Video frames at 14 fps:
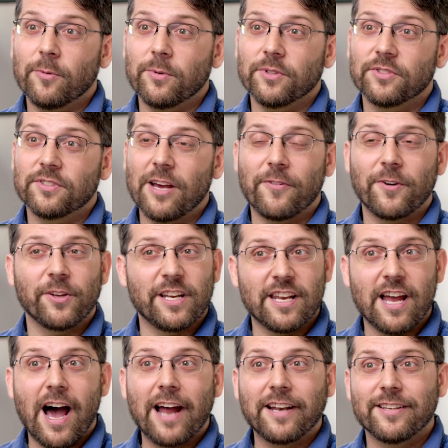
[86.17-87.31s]
It was definitely
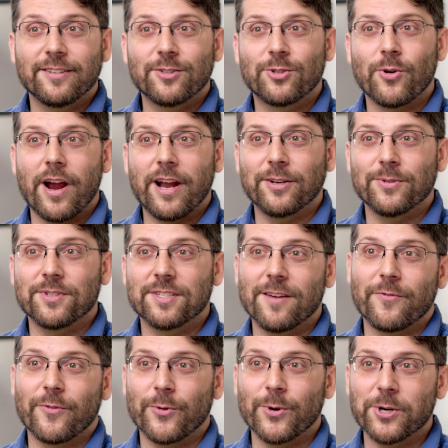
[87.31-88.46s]
not trying to
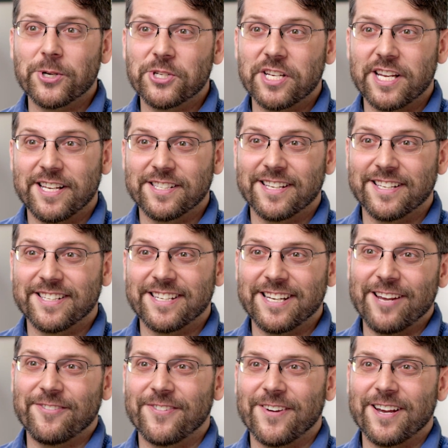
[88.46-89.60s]
sift through her genes and
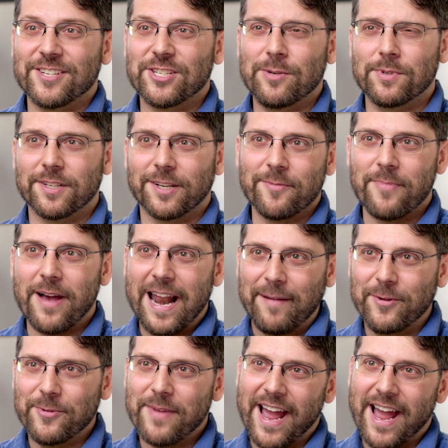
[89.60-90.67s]
see if she was a compatible